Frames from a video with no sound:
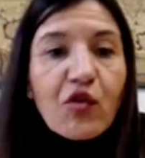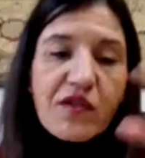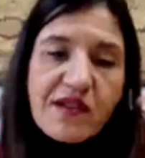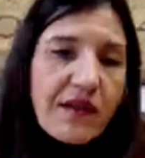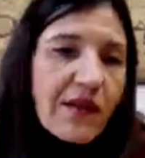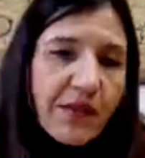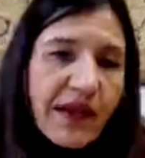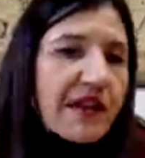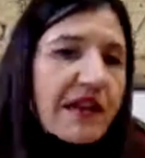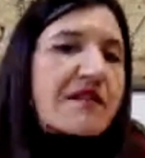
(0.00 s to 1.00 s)
or Sarah
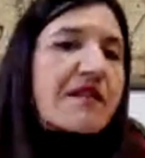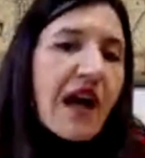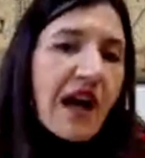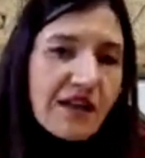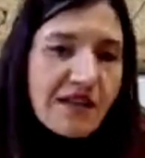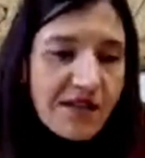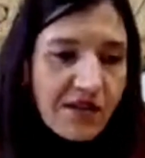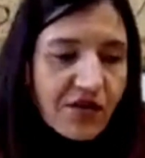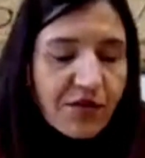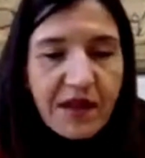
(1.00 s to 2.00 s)
Bernhardt
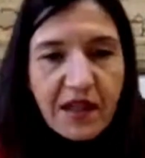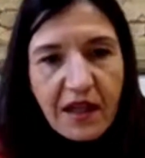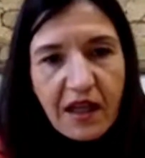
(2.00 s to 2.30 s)
asked to